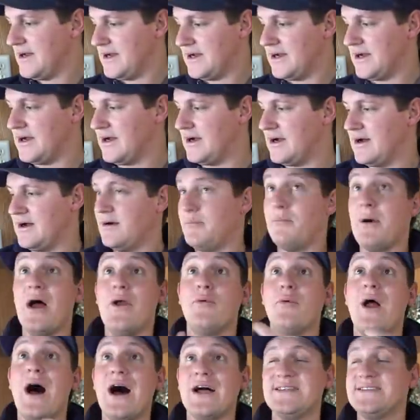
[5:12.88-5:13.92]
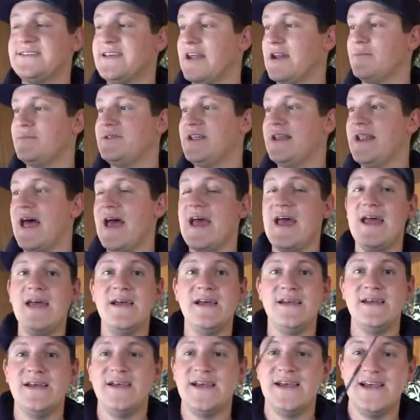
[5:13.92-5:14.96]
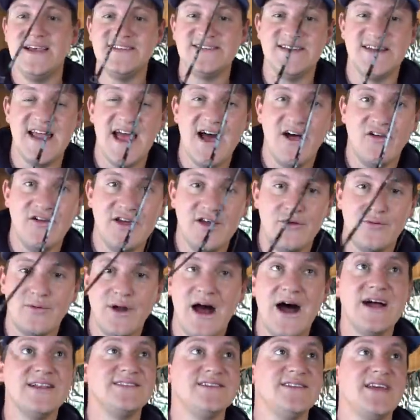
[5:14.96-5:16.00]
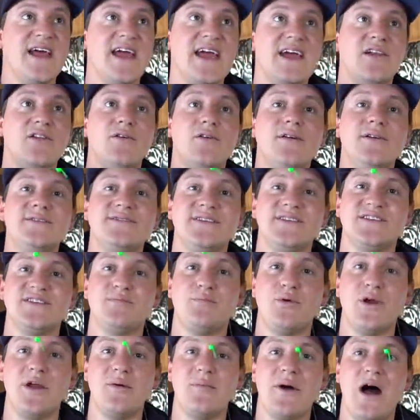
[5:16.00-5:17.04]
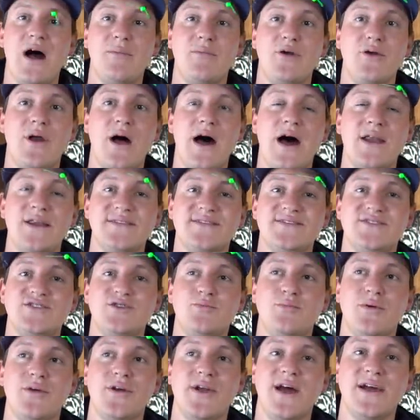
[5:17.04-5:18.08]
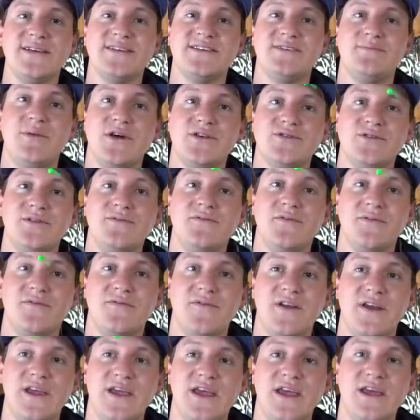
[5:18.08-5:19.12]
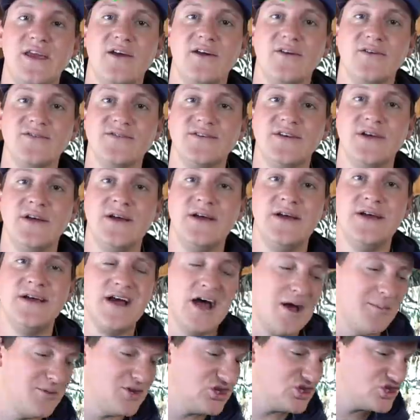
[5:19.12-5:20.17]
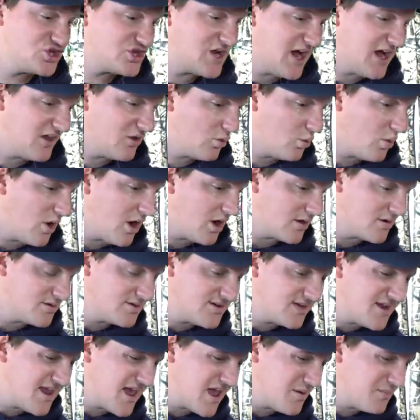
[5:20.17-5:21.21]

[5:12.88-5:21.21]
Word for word: Uh, my rod setup today is an Elliott Rods Inhaler. It's a spring bobber rod. It's super nice, especially for finicky gills. I'm in shallow water today.